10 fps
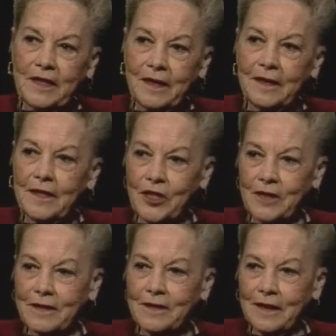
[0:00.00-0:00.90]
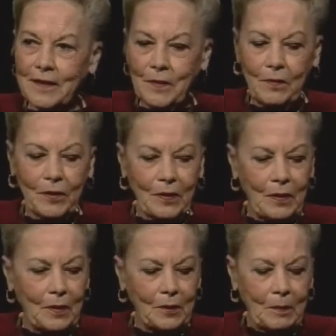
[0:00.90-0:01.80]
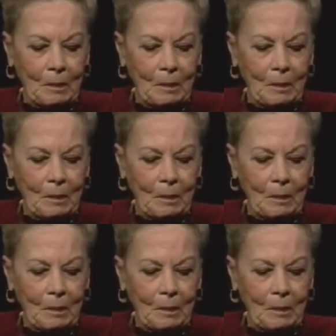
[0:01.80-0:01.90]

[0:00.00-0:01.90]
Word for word: technicians, as we were called.